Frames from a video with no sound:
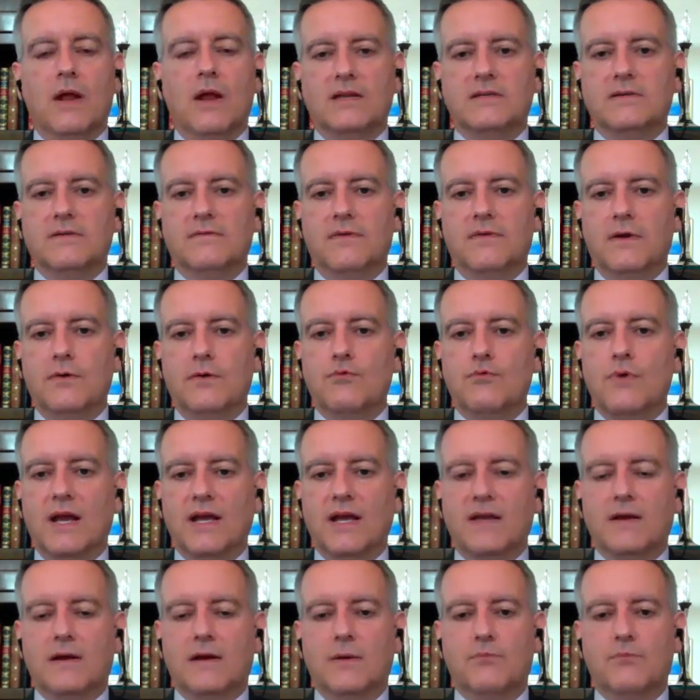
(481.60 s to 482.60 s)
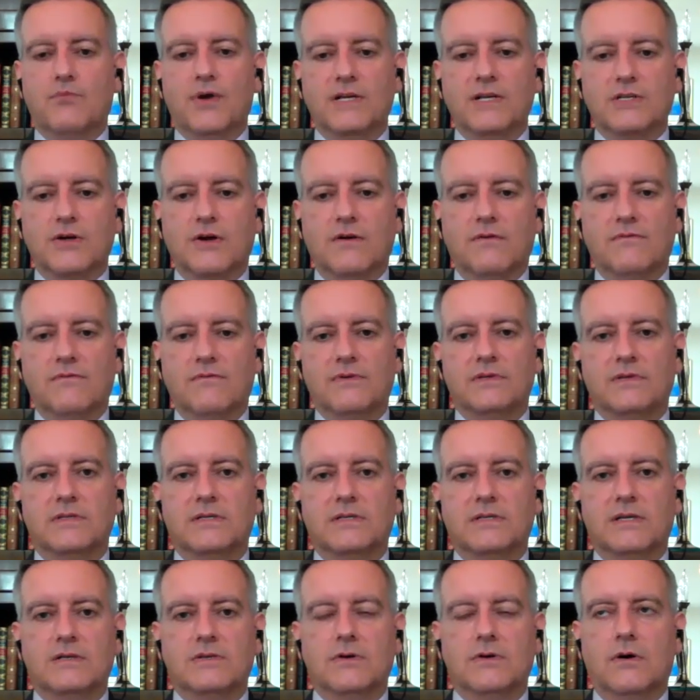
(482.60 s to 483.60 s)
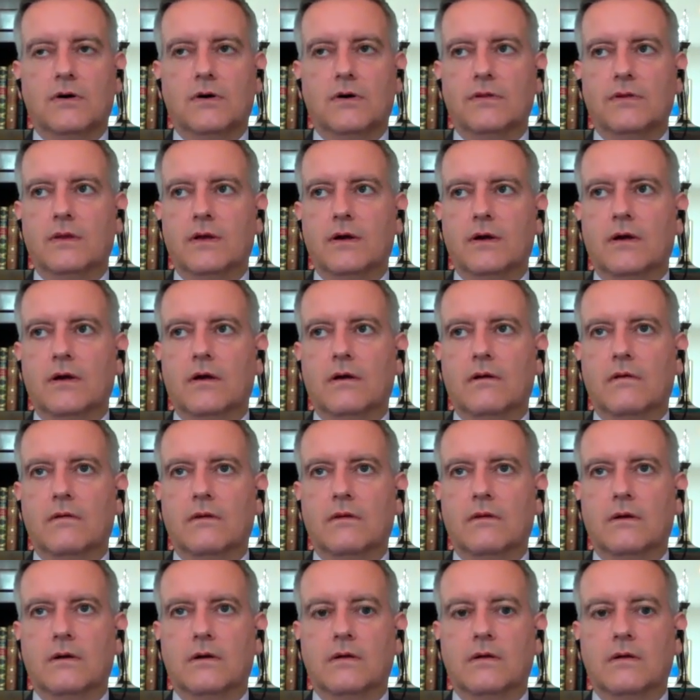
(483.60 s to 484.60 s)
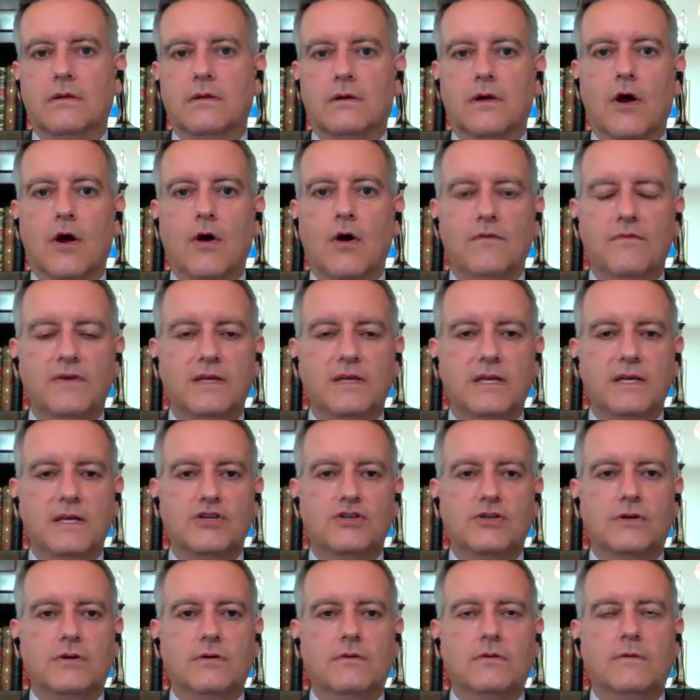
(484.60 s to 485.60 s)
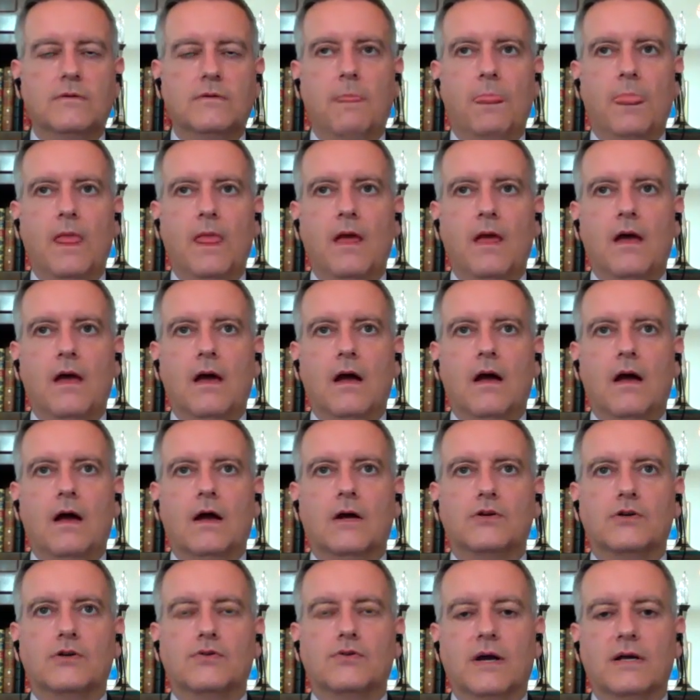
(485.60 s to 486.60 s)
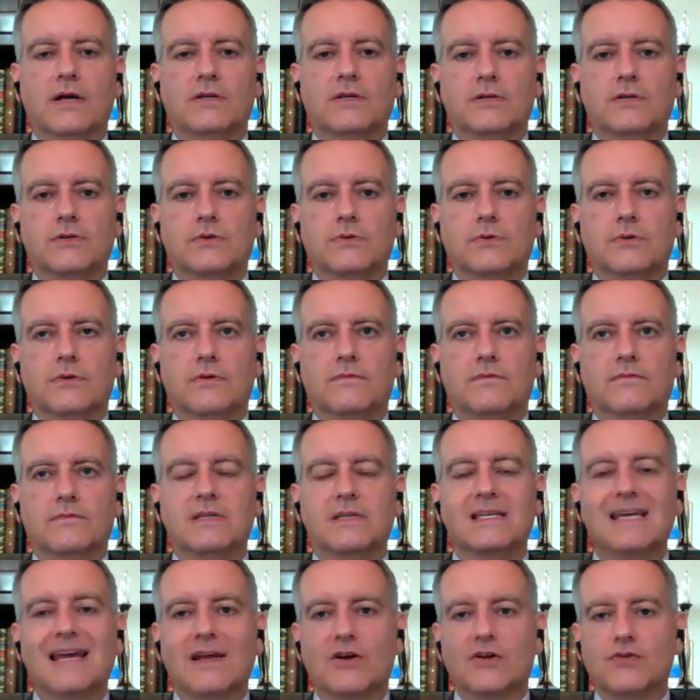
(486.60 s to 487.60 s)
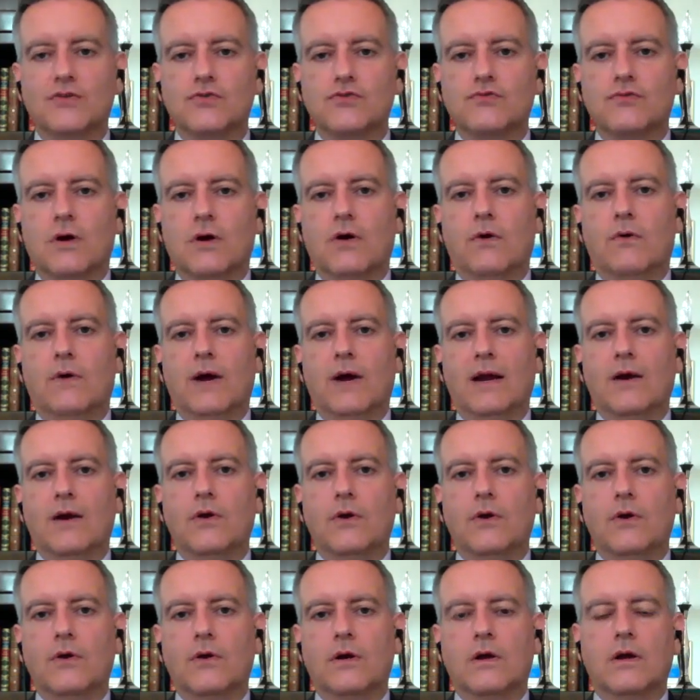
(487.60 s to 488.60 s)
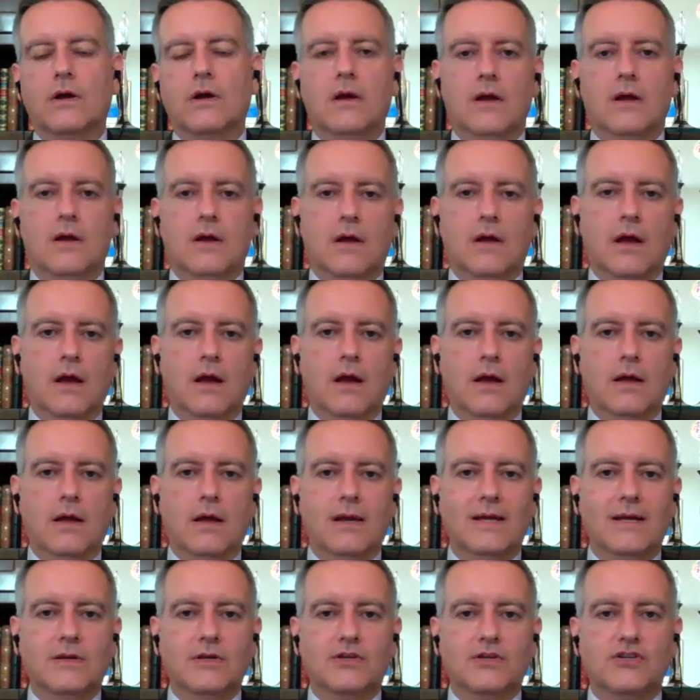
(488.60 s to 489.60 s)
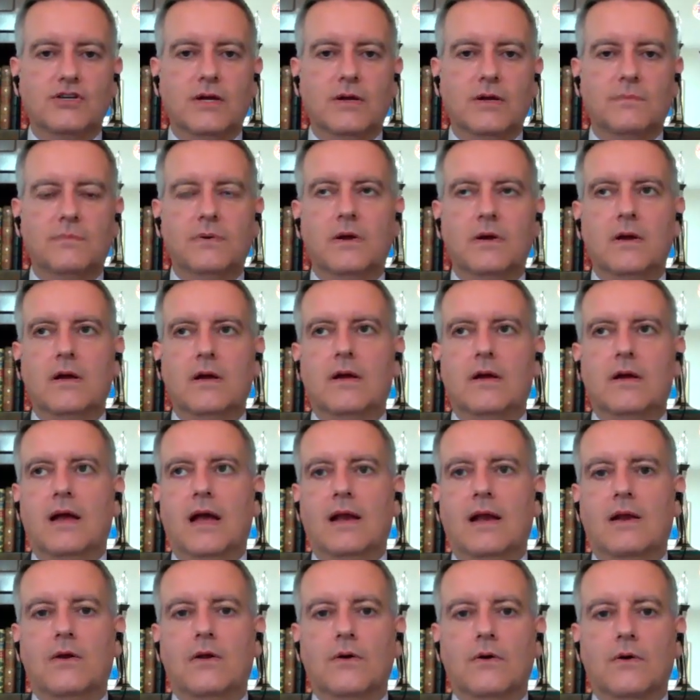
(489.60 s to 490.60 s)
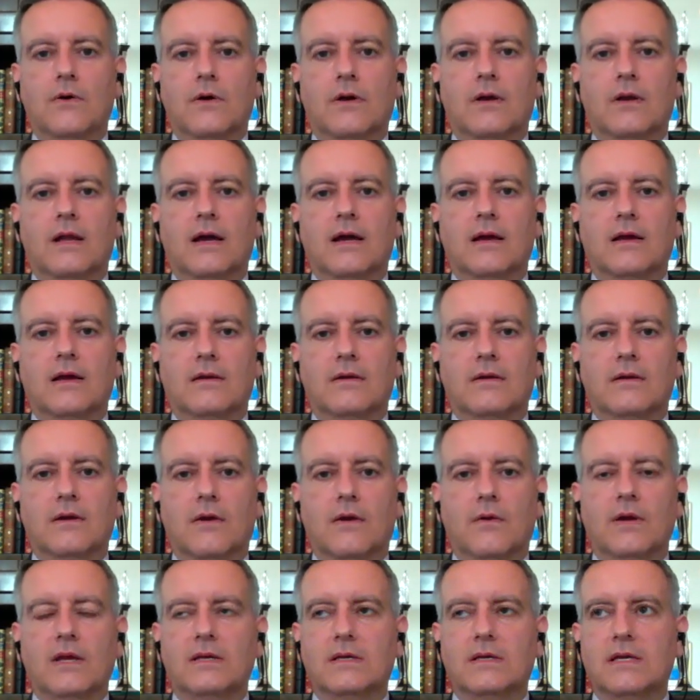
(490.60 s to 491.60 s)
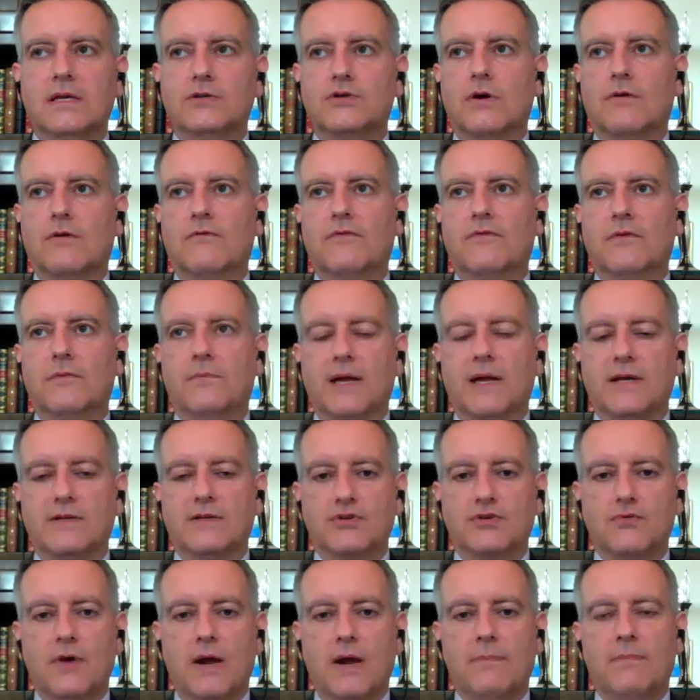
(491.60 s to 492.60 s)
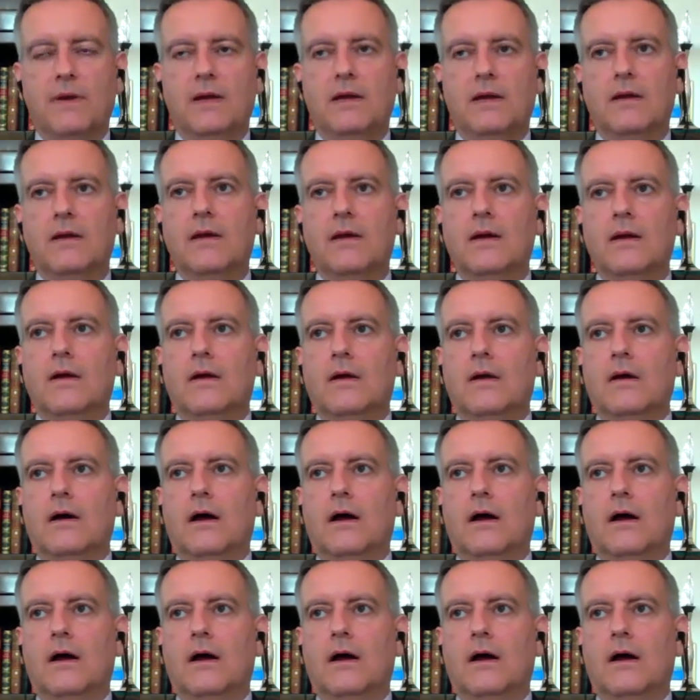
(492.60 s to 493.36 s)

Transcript: relatively regular press conferences on the COVID issue, trying to sort of take control and look leadership and look like, he's gone from that scrappy,